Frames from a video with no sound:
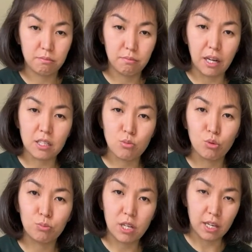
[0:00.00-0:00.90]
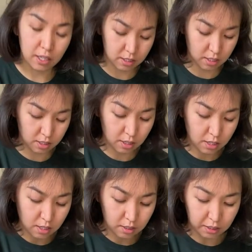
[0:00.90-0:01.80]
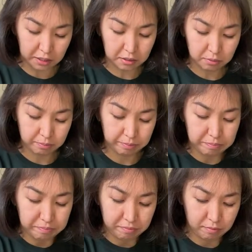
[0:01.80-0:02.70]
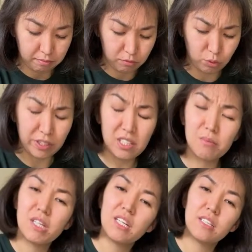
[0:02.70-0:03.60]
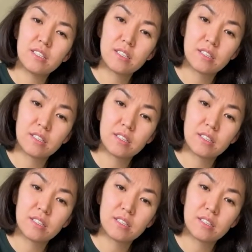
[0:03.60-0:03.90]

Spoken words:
maximum takes like 20 minutes